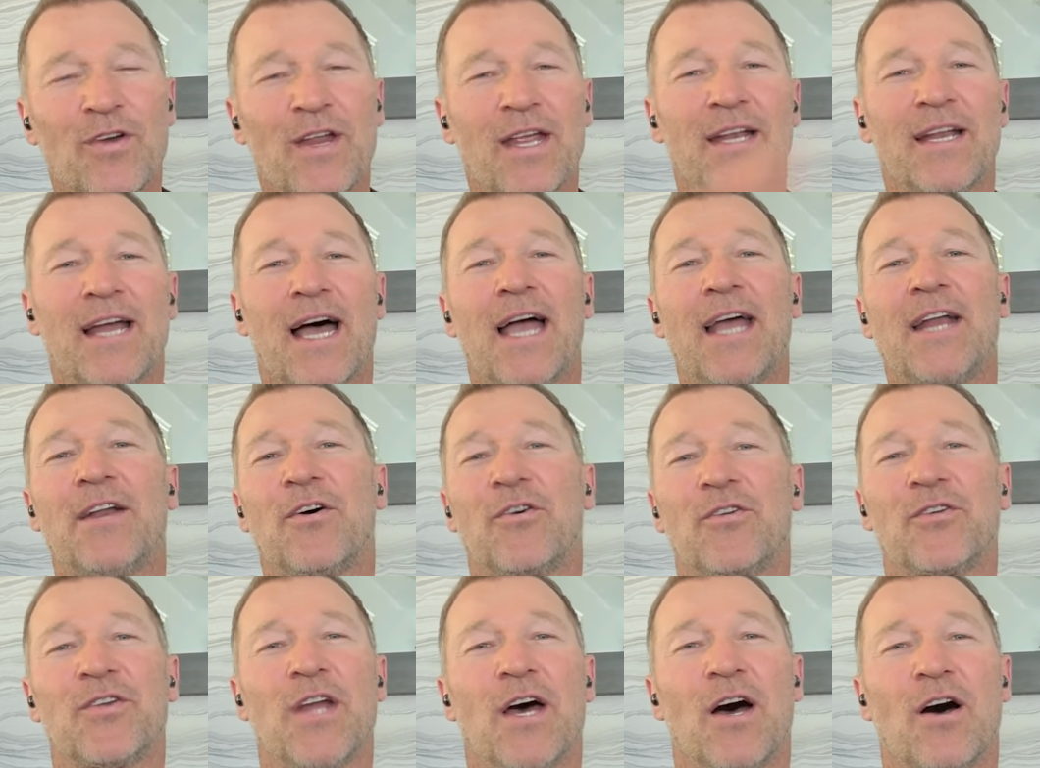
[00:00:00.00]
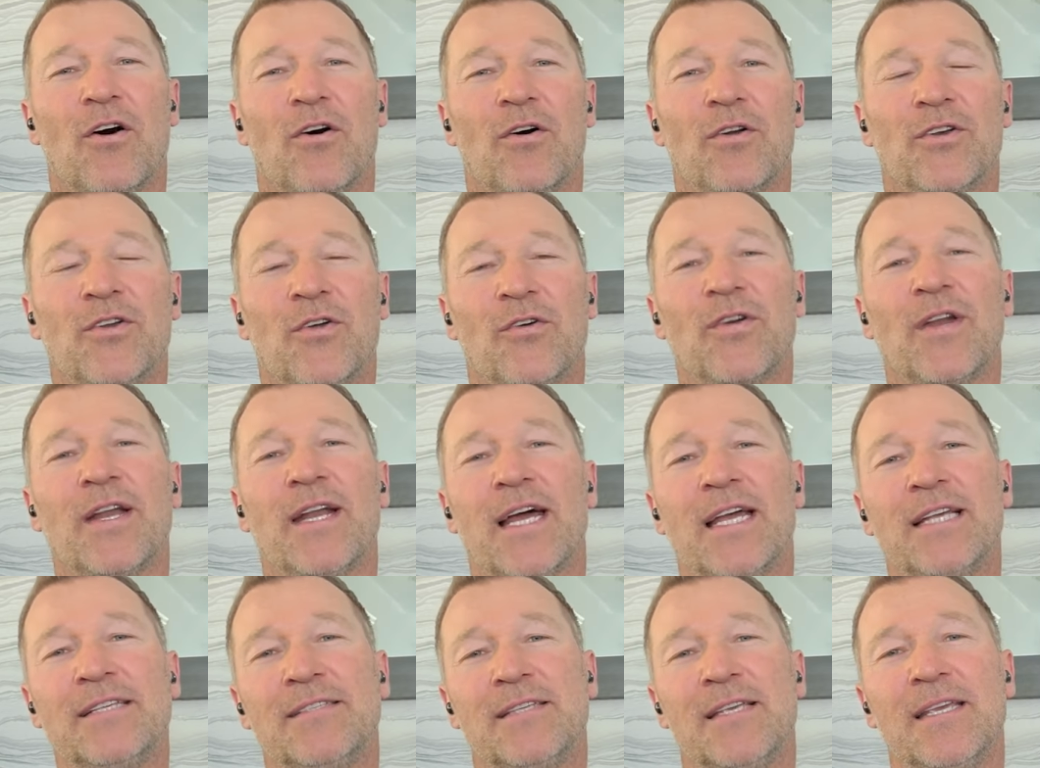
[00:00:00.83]
Dorian, I don't know.
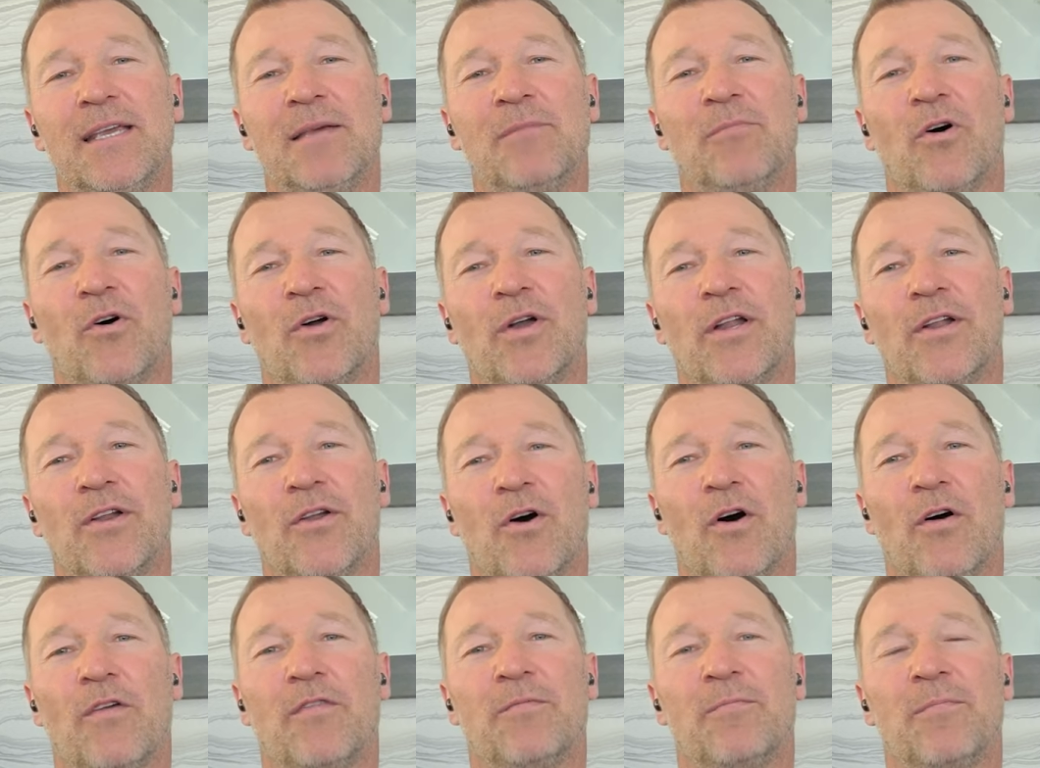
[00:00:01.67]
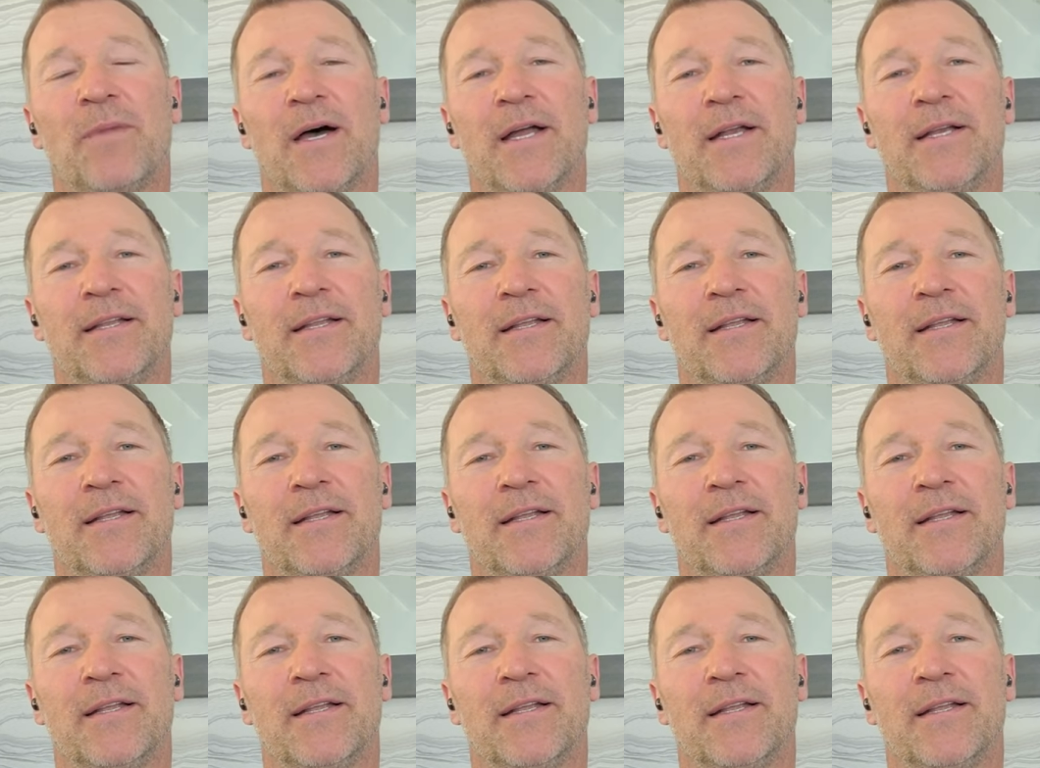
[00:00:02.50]
Dorian, I see him on and off.